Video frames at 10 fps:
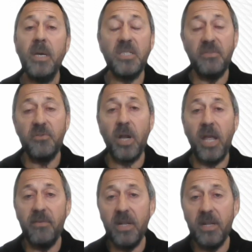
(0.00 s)
because you've got to
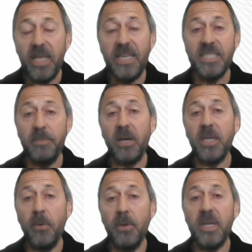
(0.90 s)
have an X
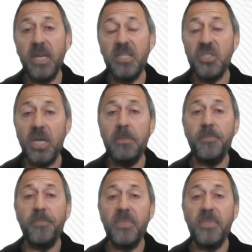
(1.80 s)
amount going to each sheep,